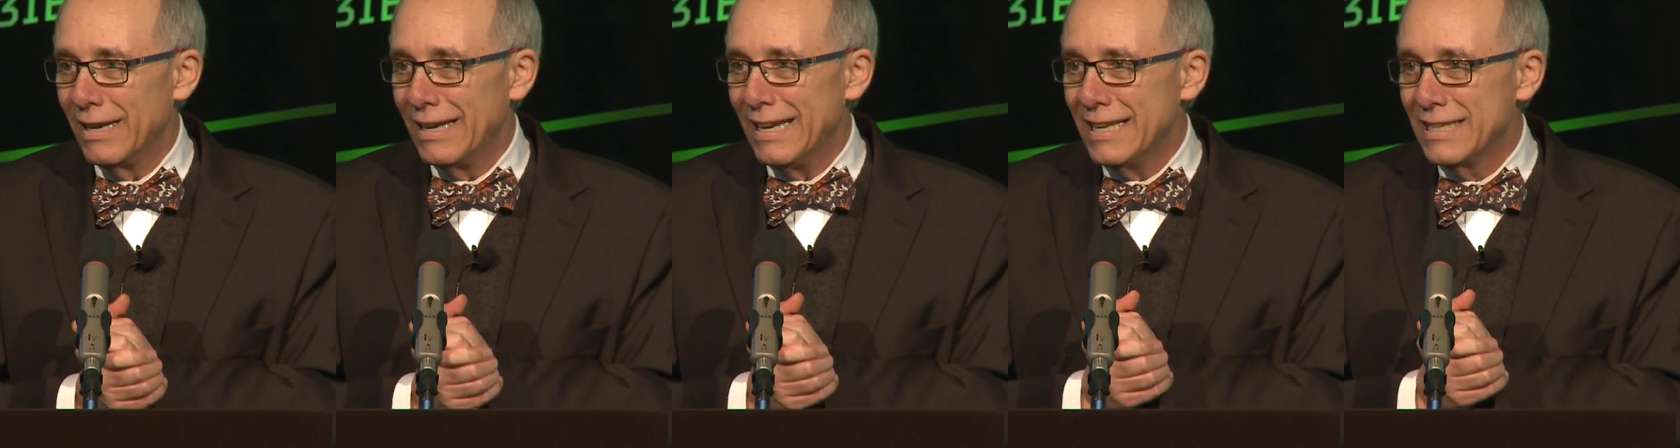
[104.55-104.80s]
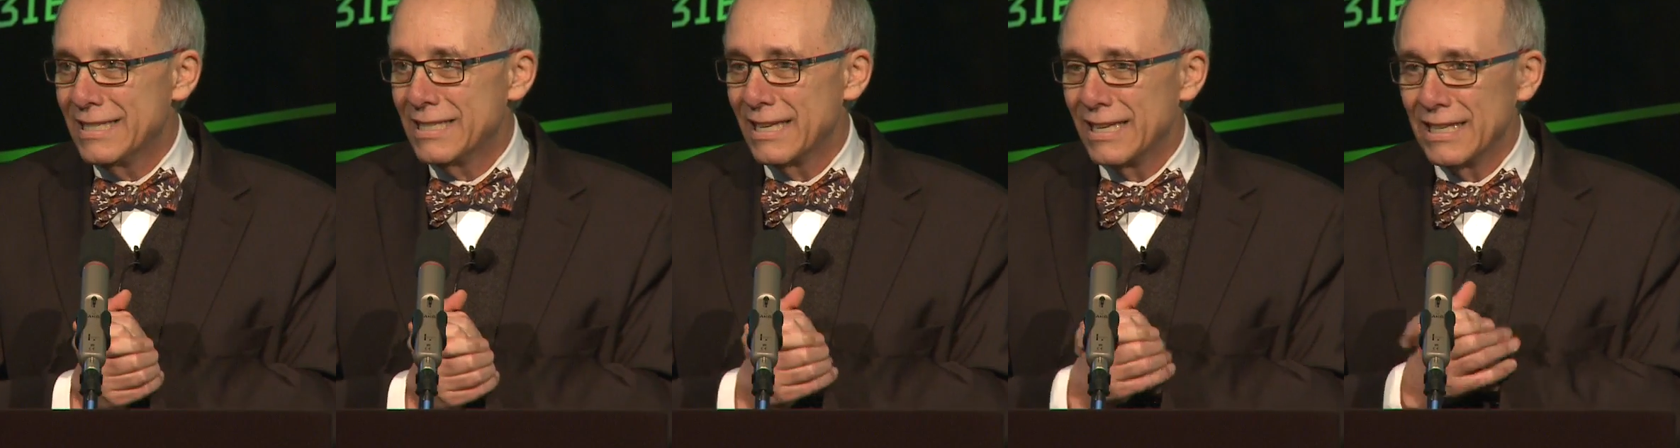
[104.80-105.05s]

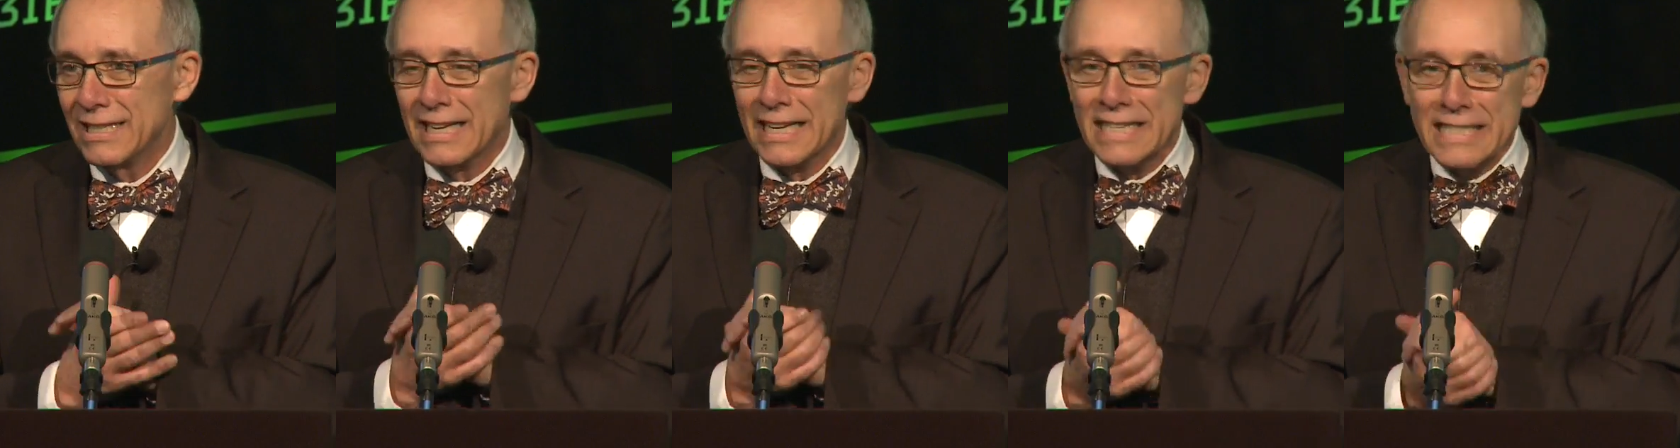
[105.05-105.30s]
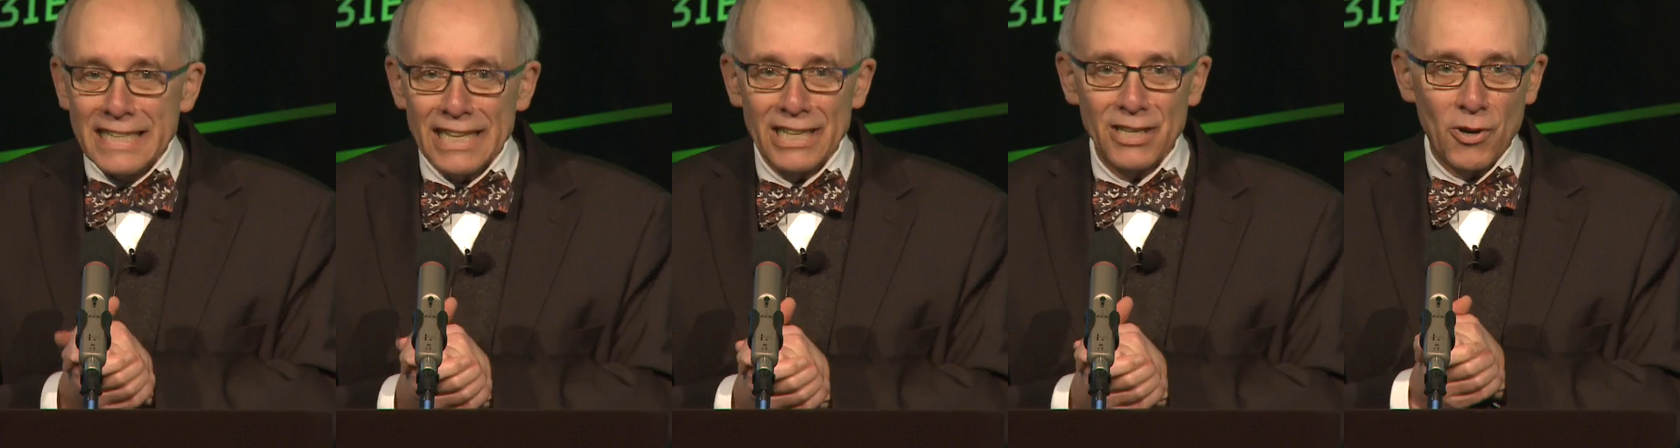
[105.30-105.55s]
It
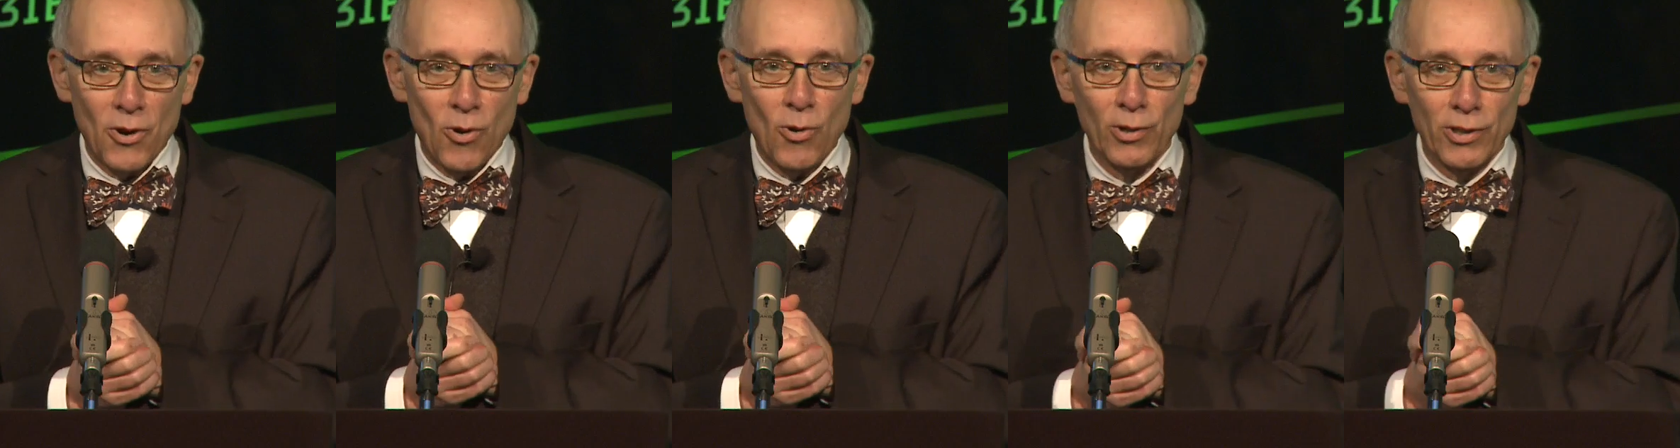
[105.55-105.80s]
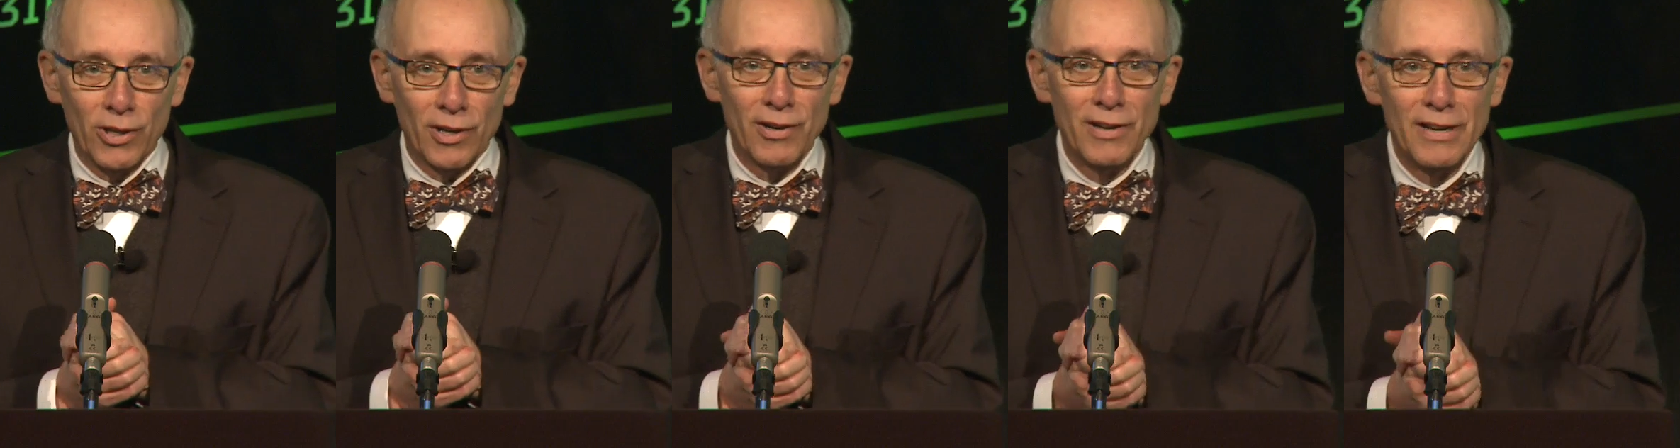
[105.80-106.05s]
does get
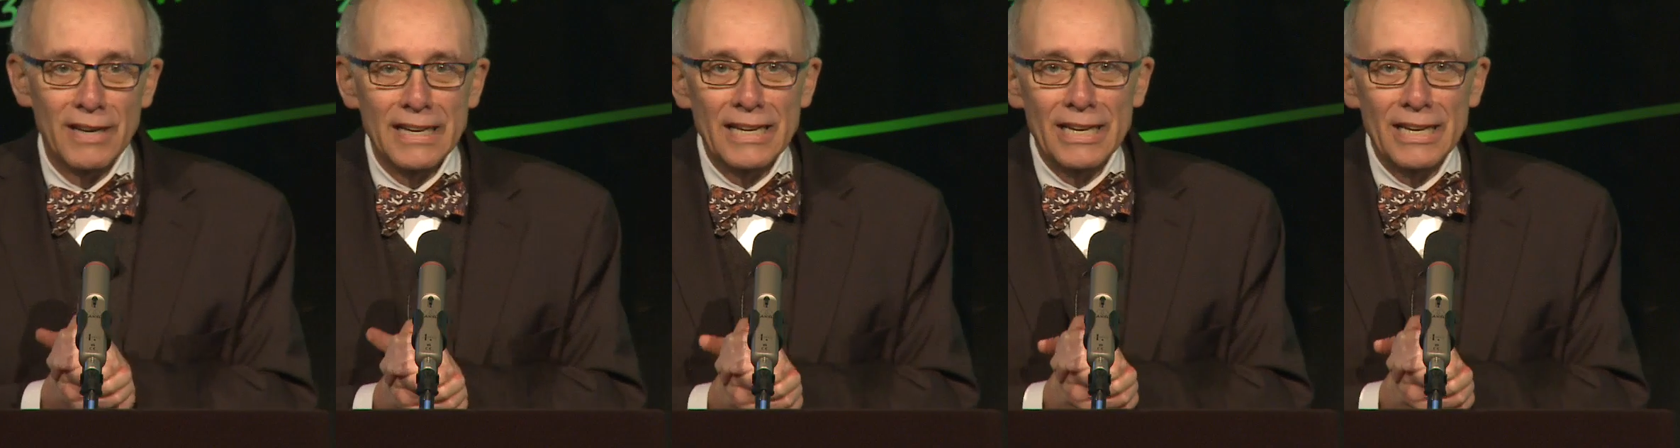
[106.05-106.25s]
colder,